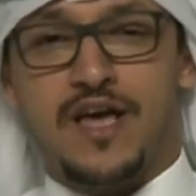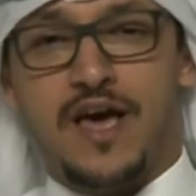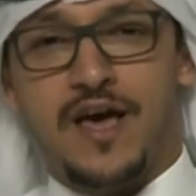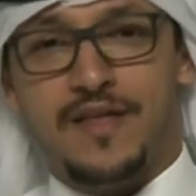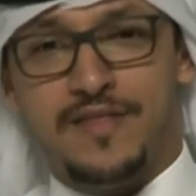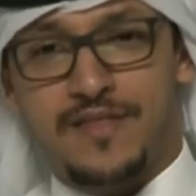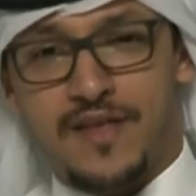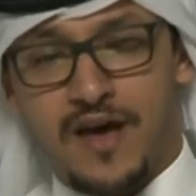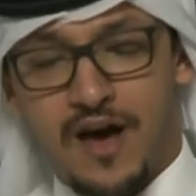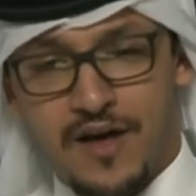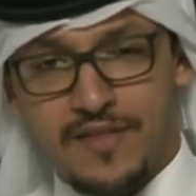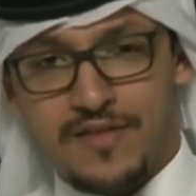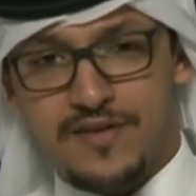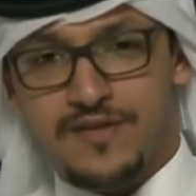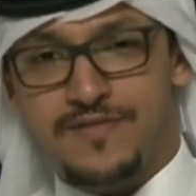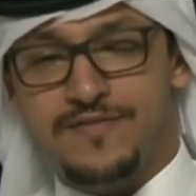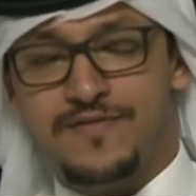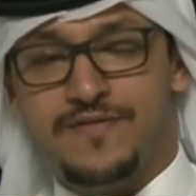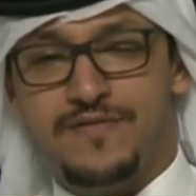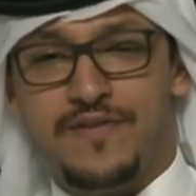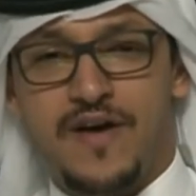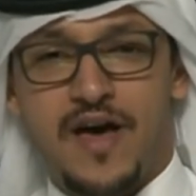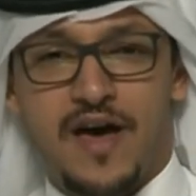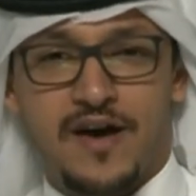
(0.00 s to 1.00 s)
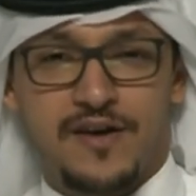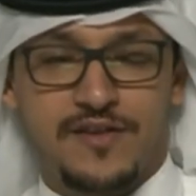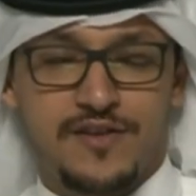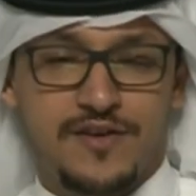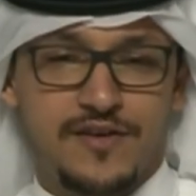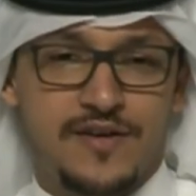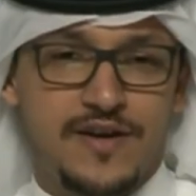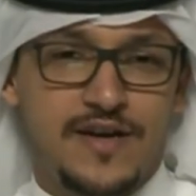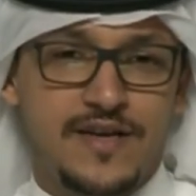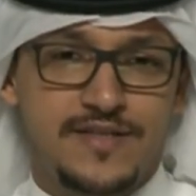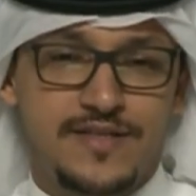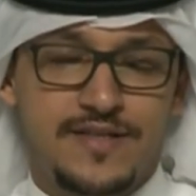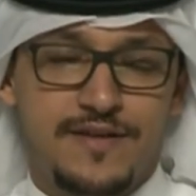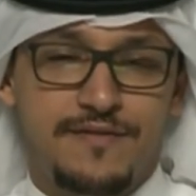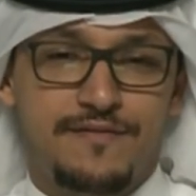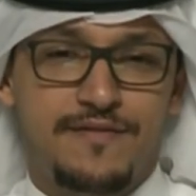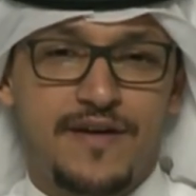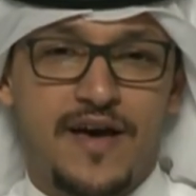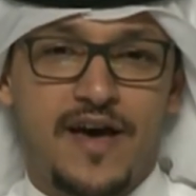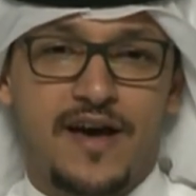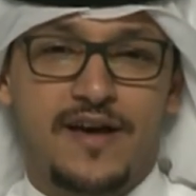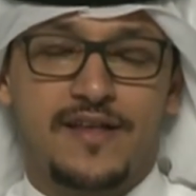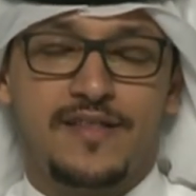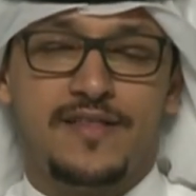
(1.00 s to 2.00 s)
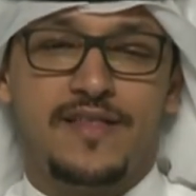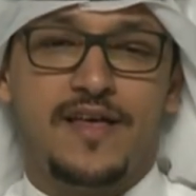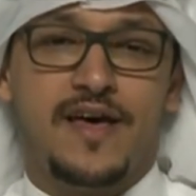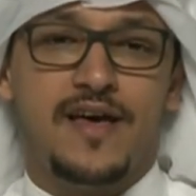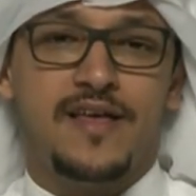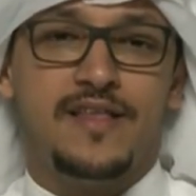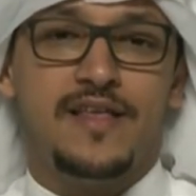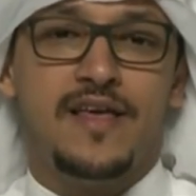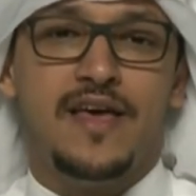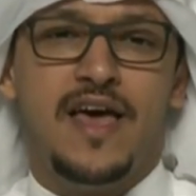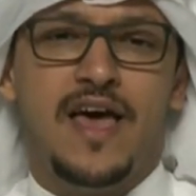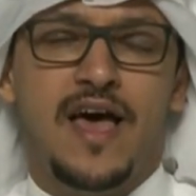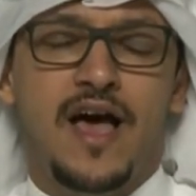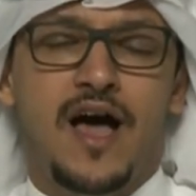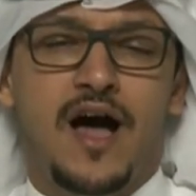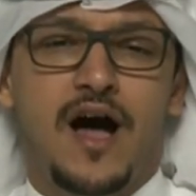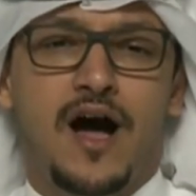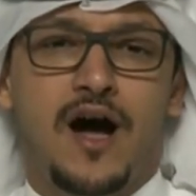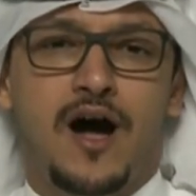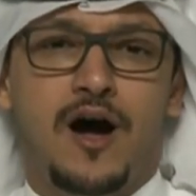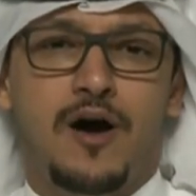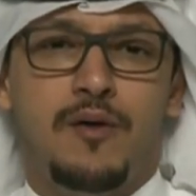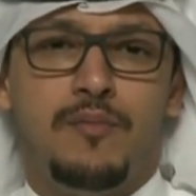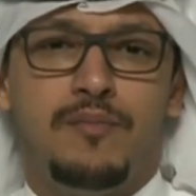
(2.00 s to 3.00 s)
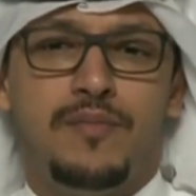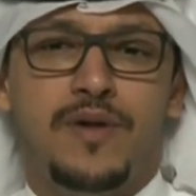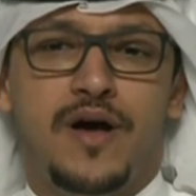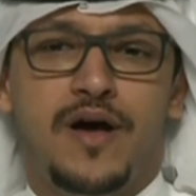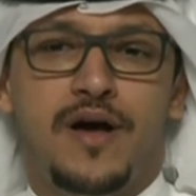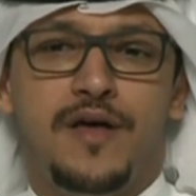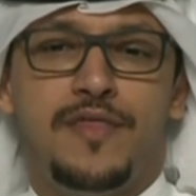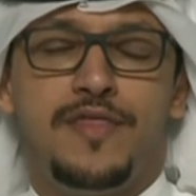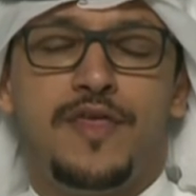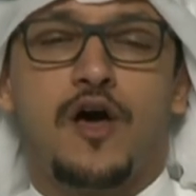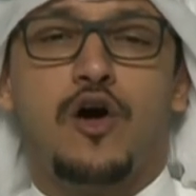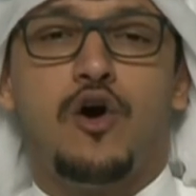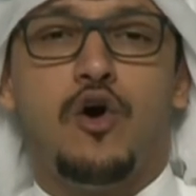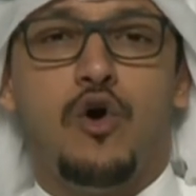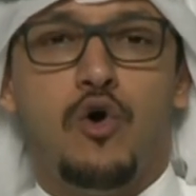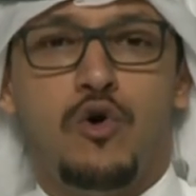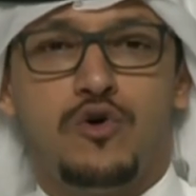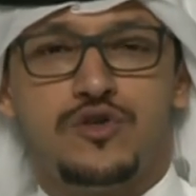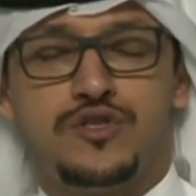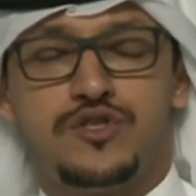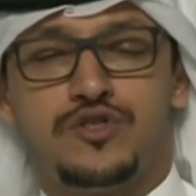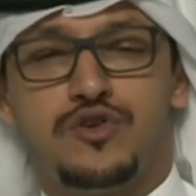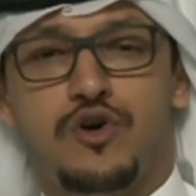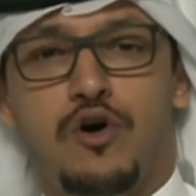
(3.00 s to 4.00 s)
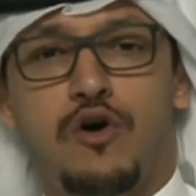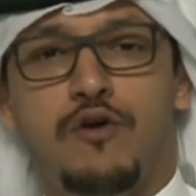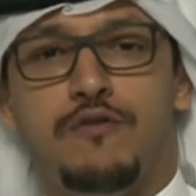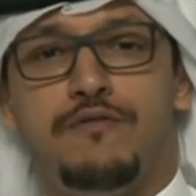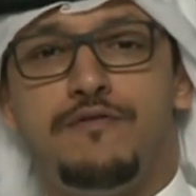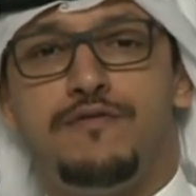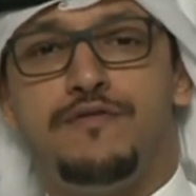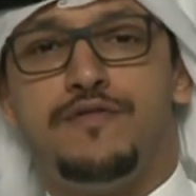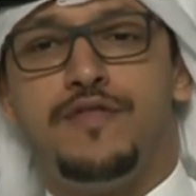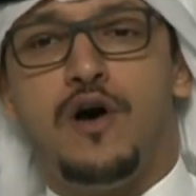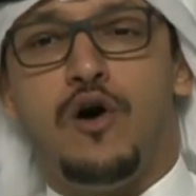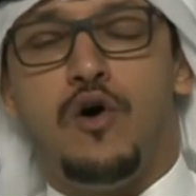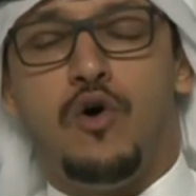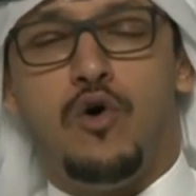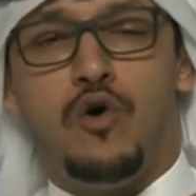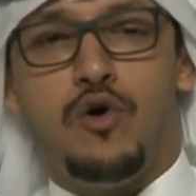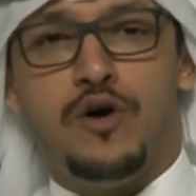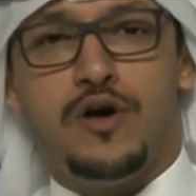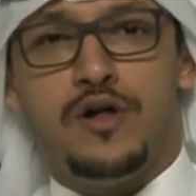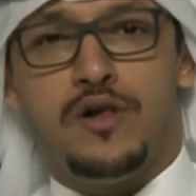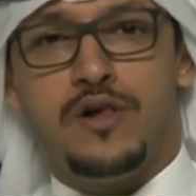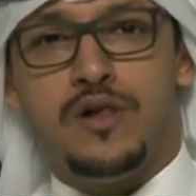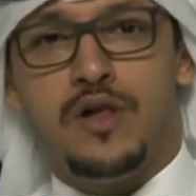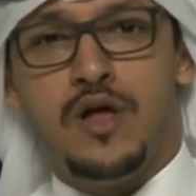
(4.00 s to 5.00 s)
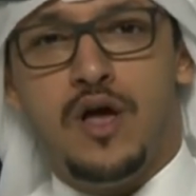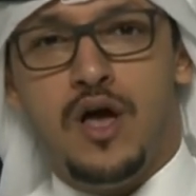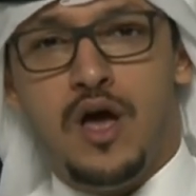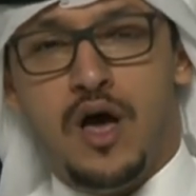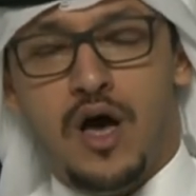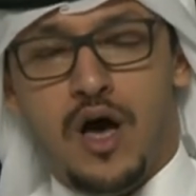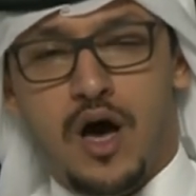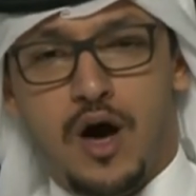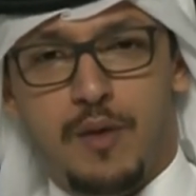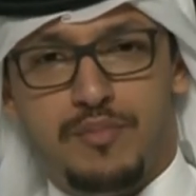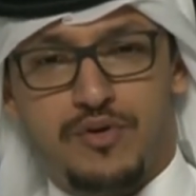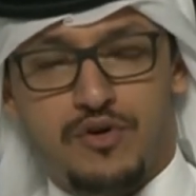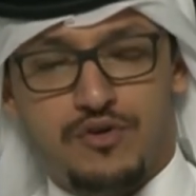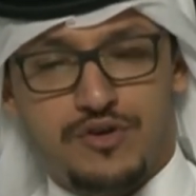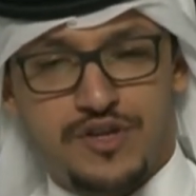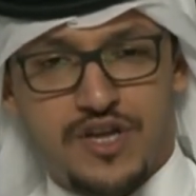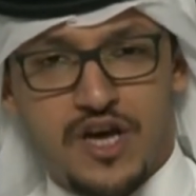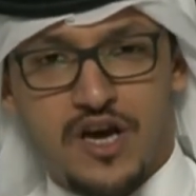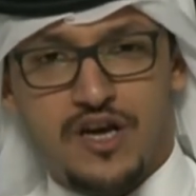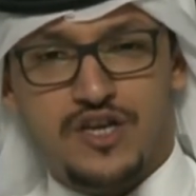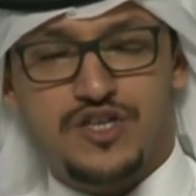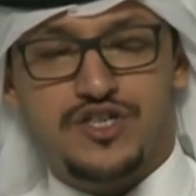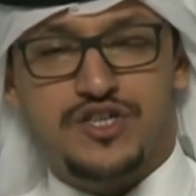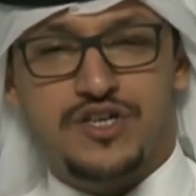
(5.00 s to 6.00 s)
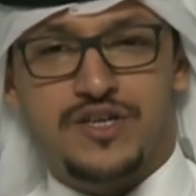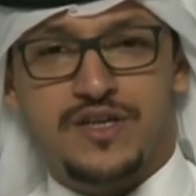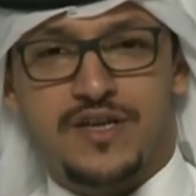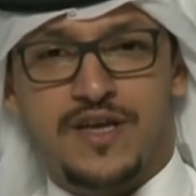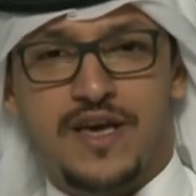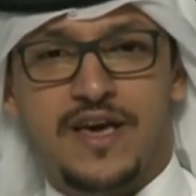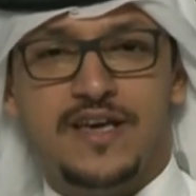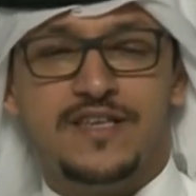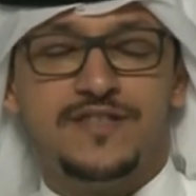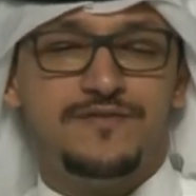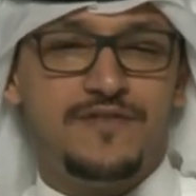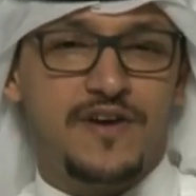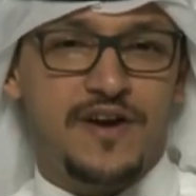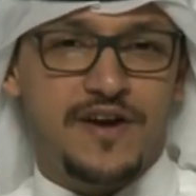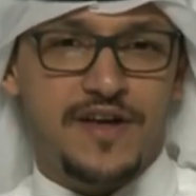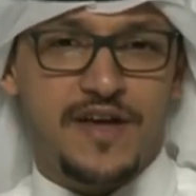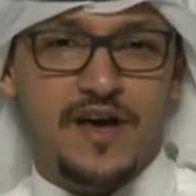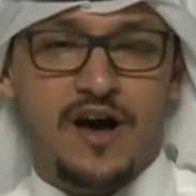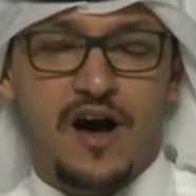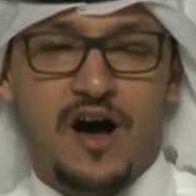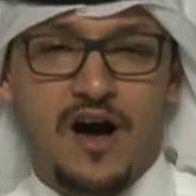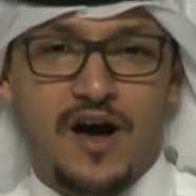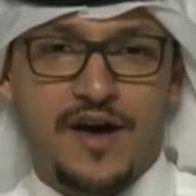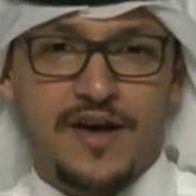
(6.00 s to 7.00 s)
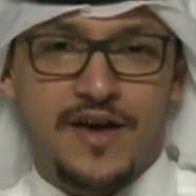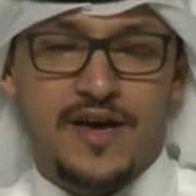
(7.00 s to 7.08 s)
And the other factor is the fact that um, uh, the cost of the oil uh, production is very high.